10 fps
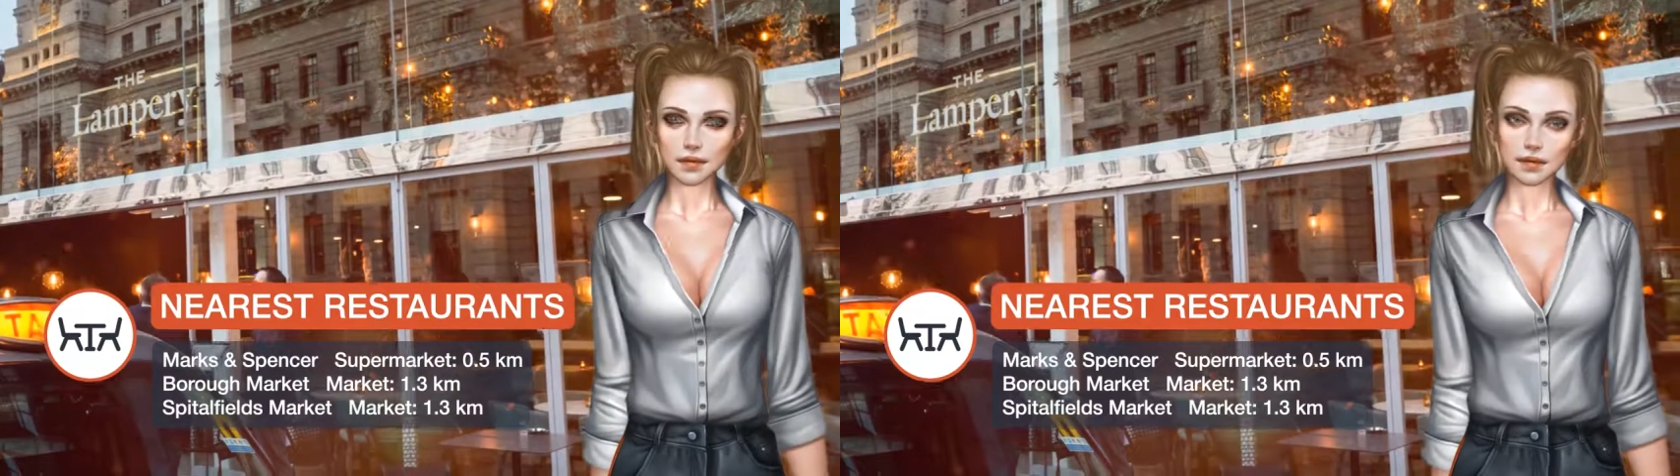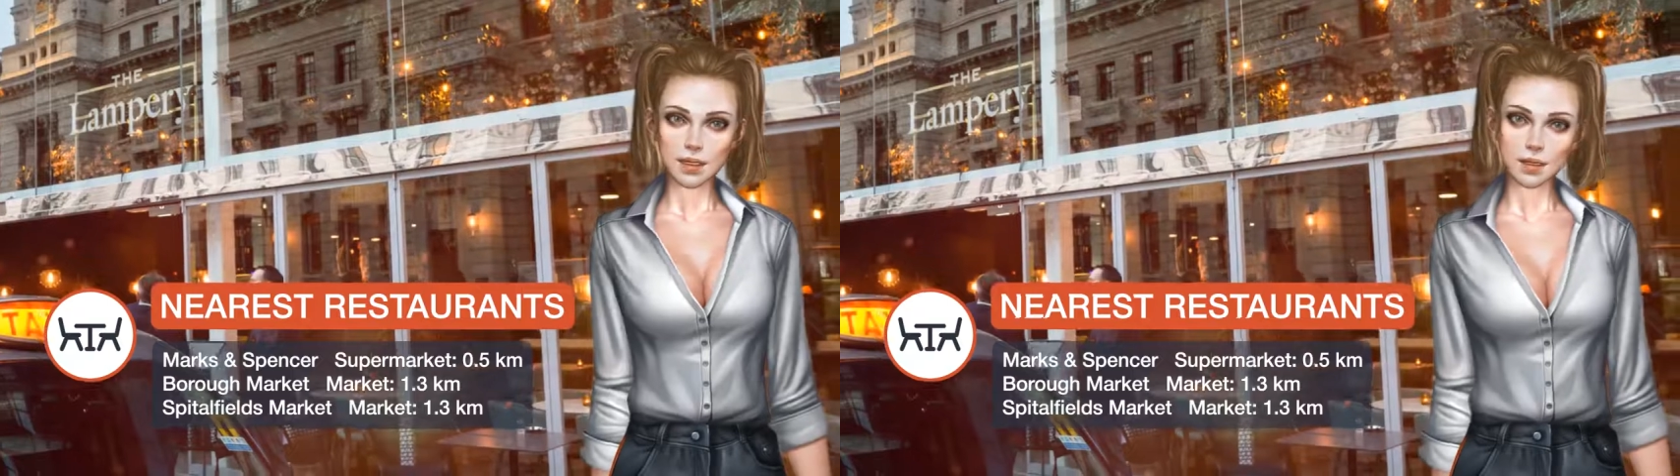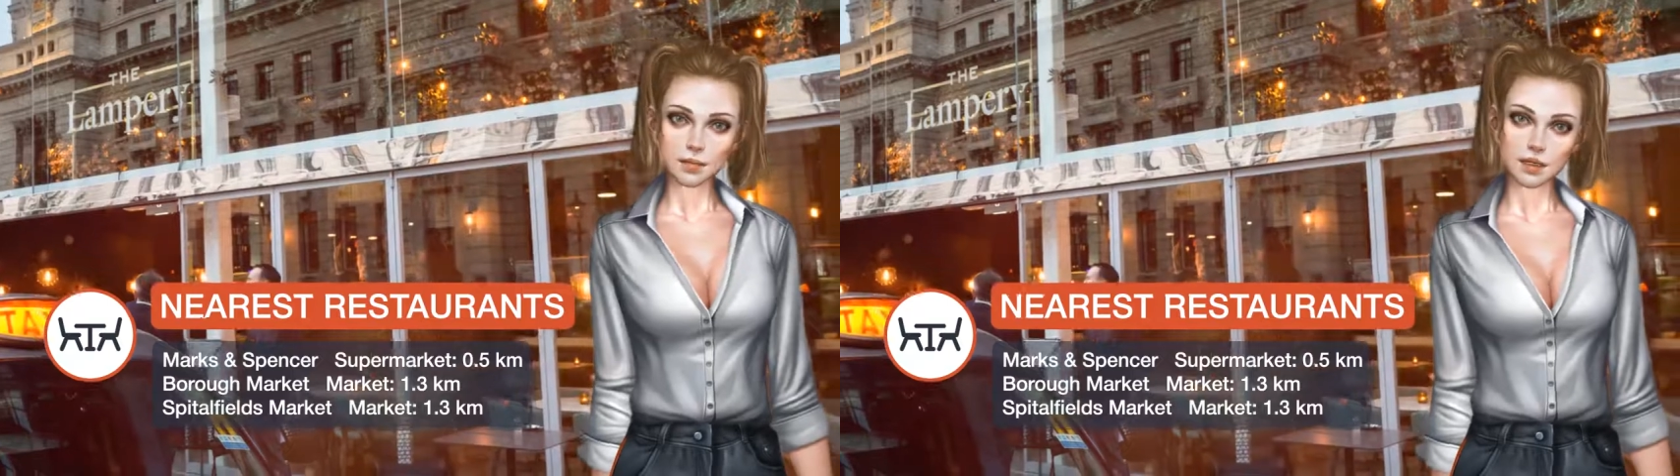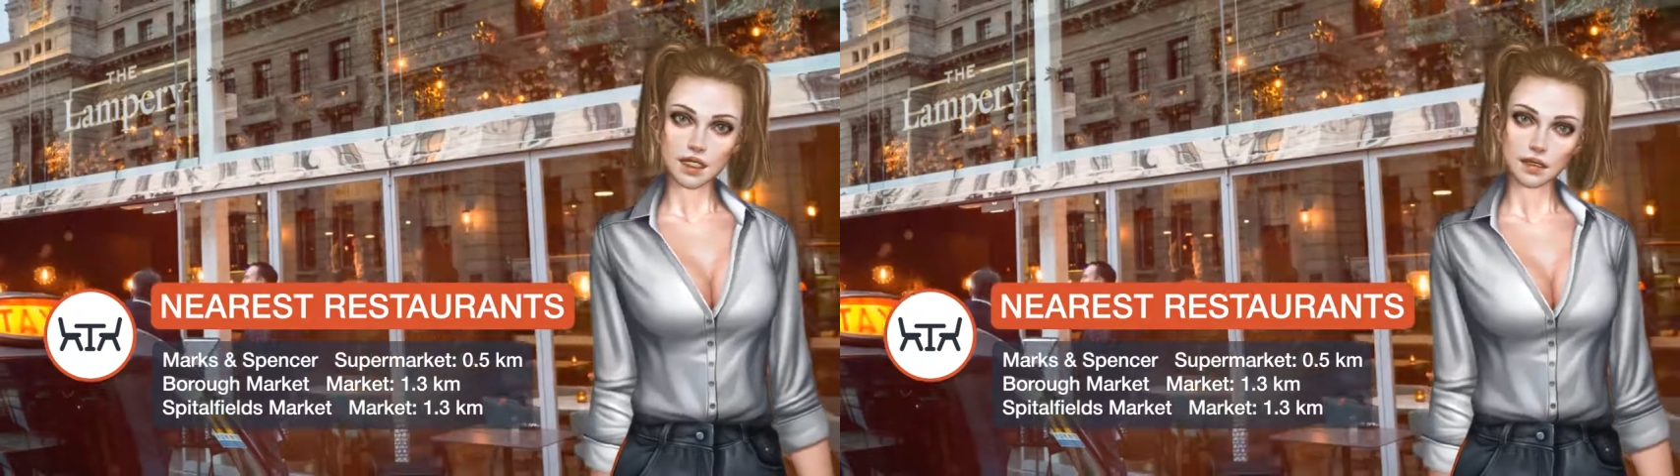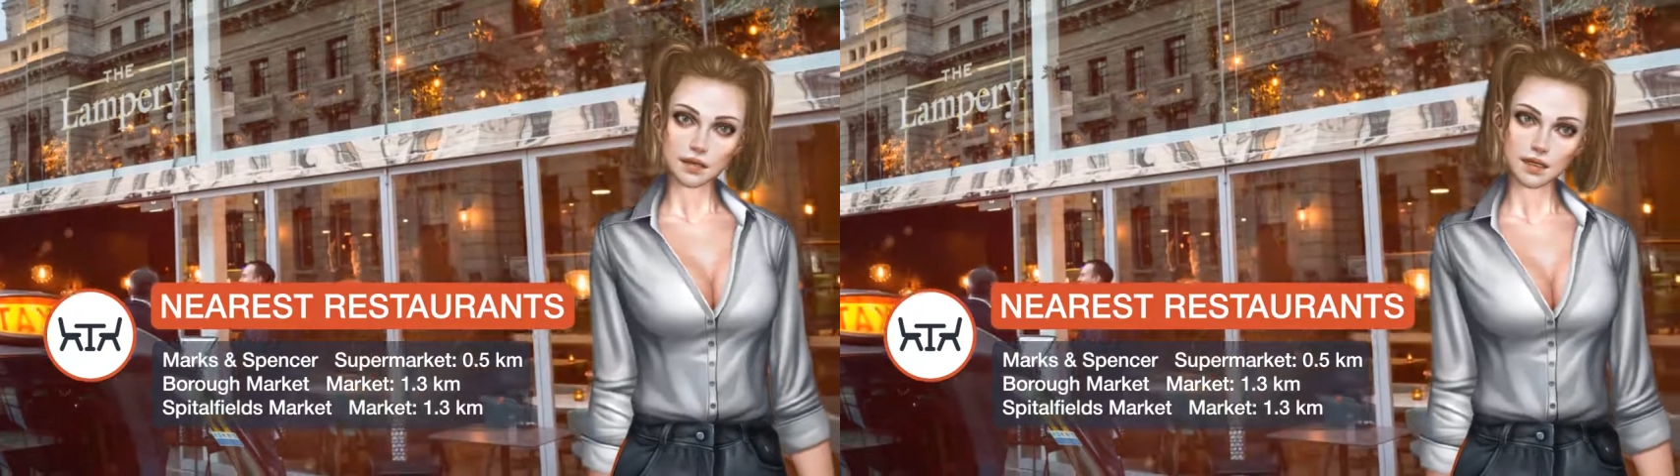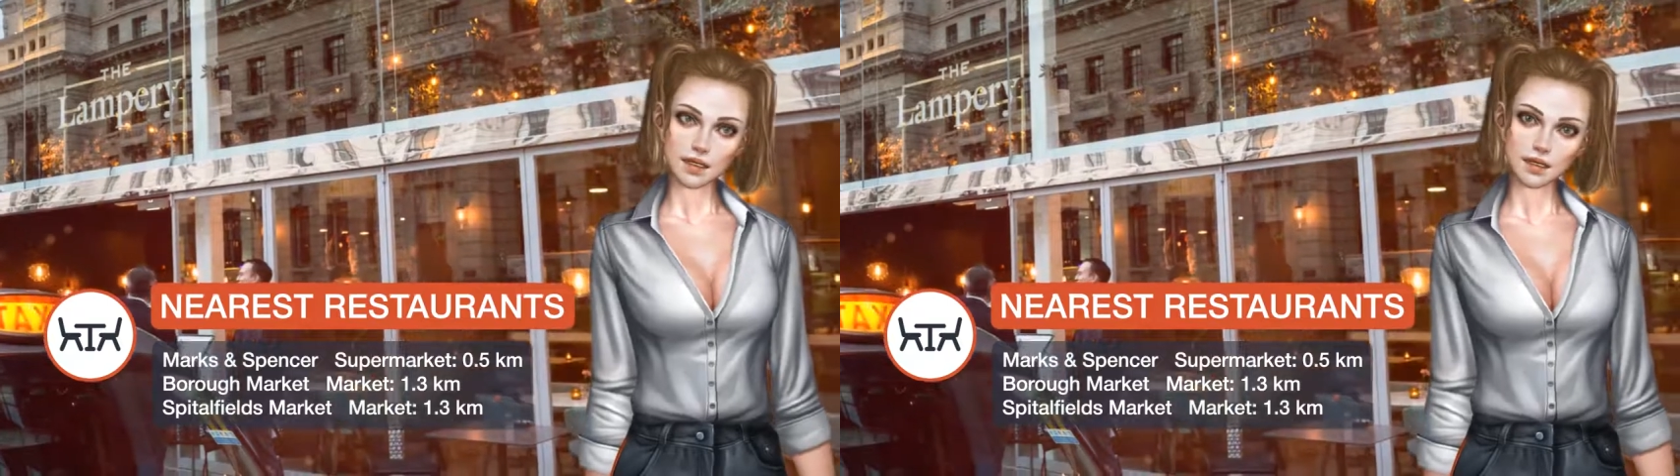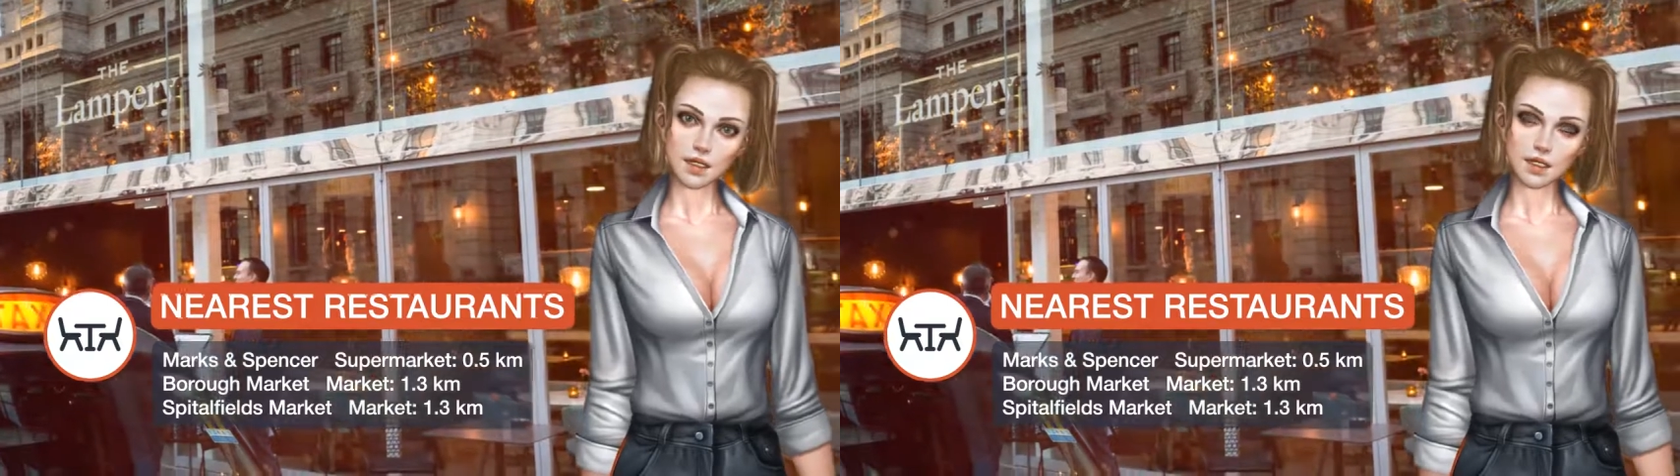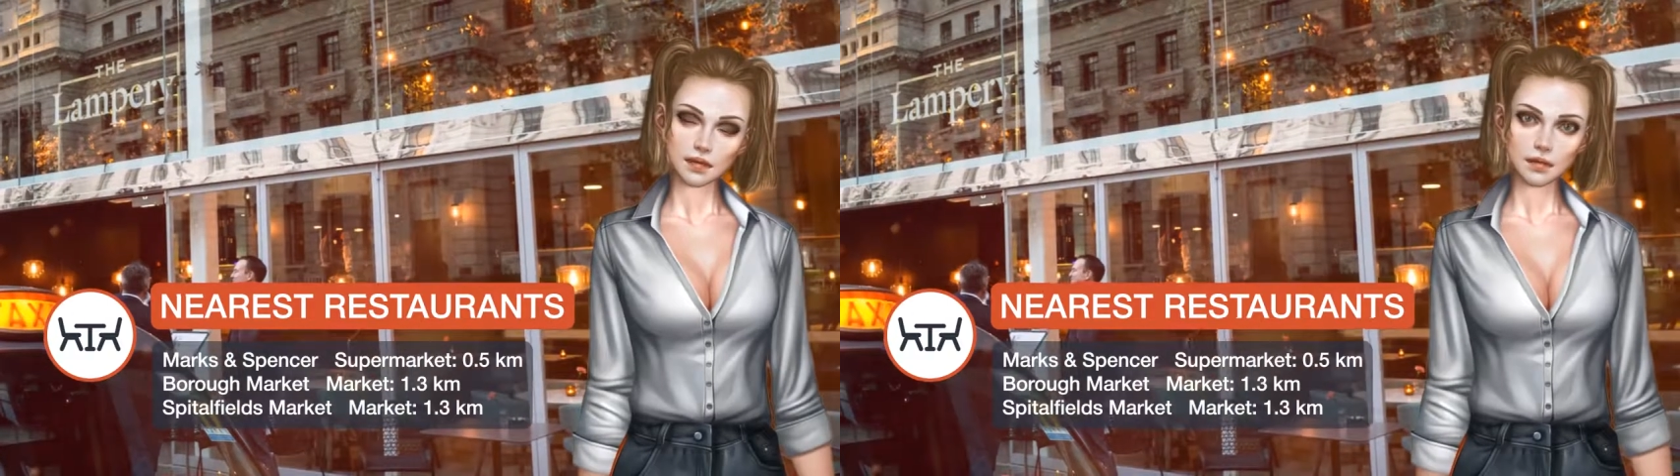Guests can also
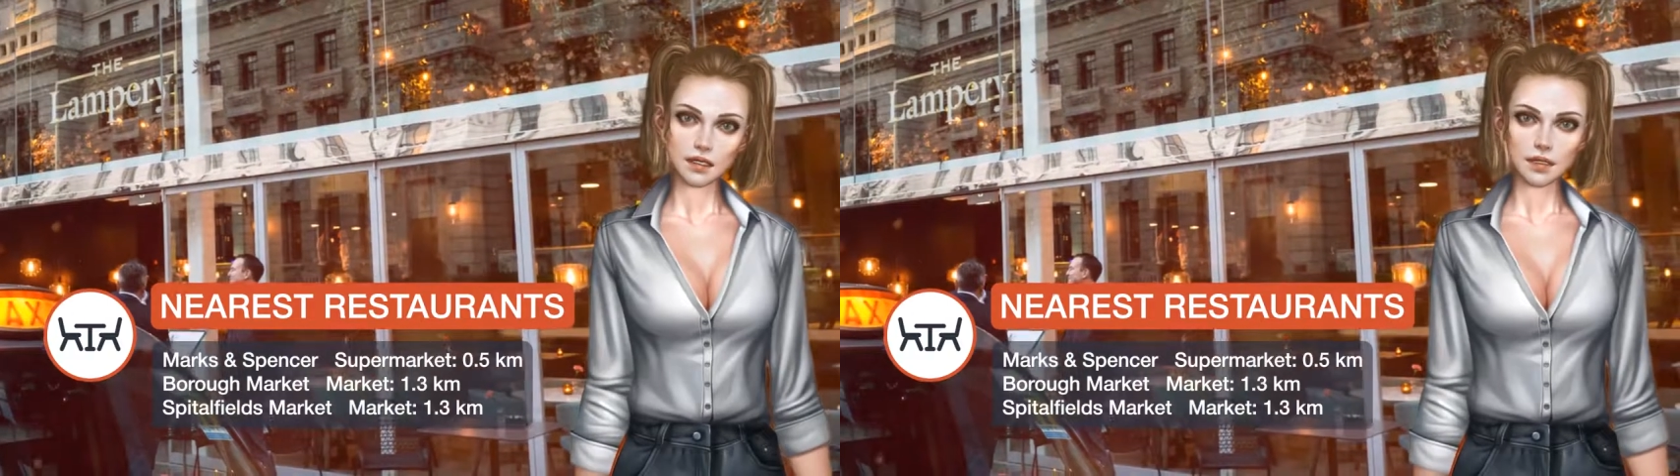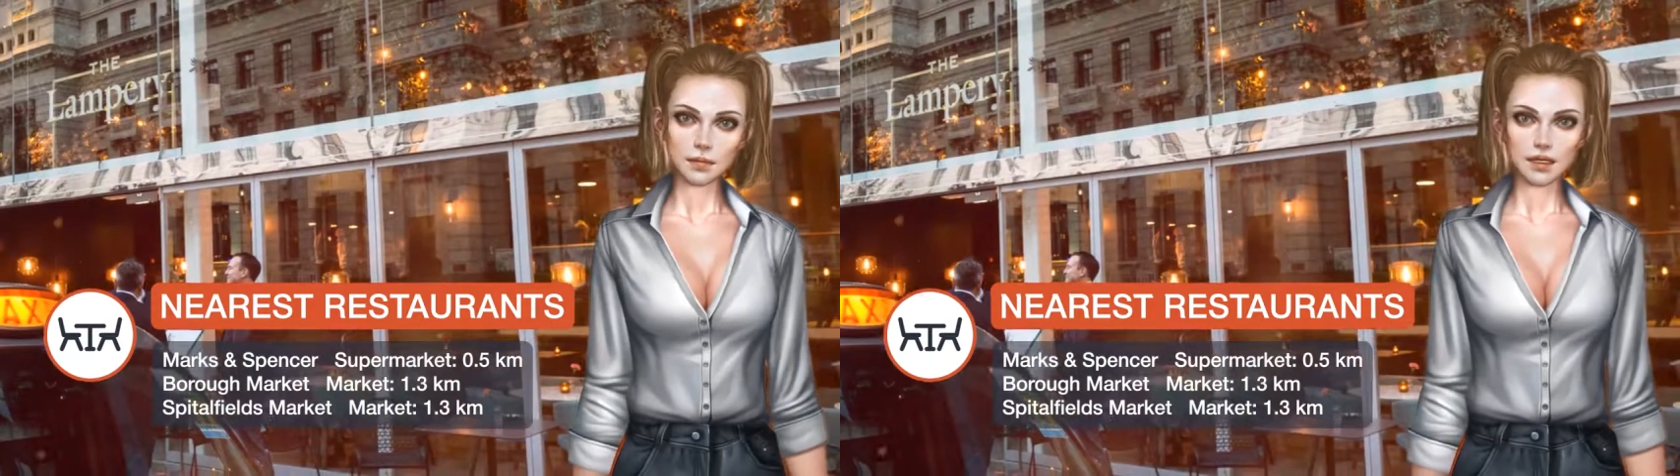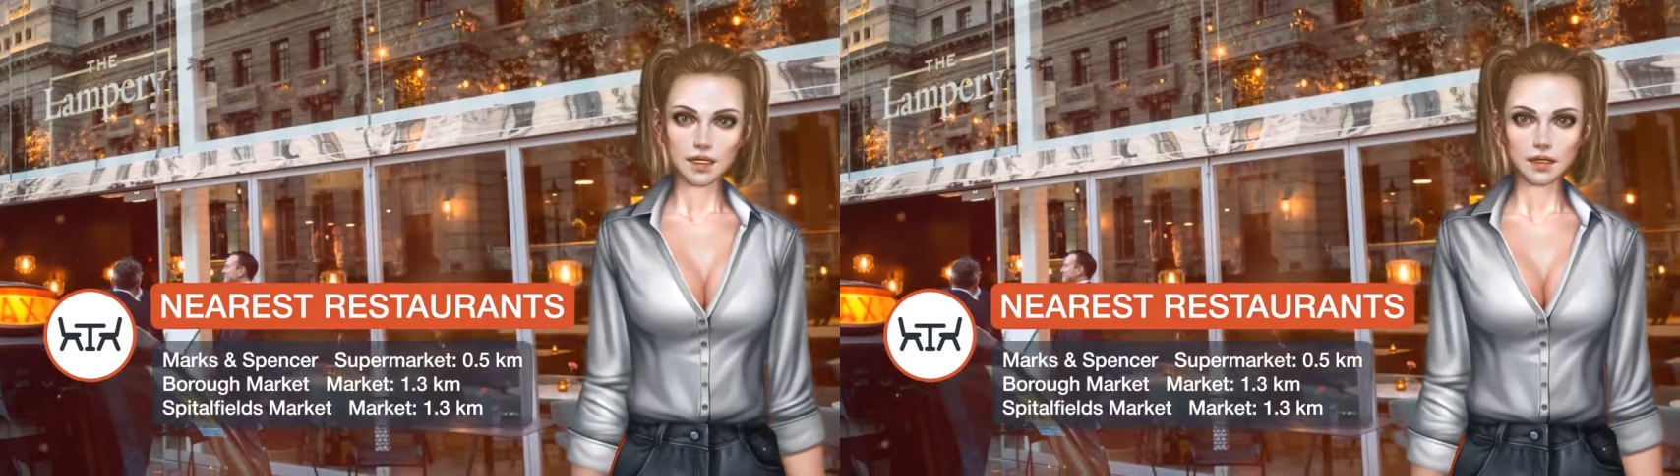find five treatment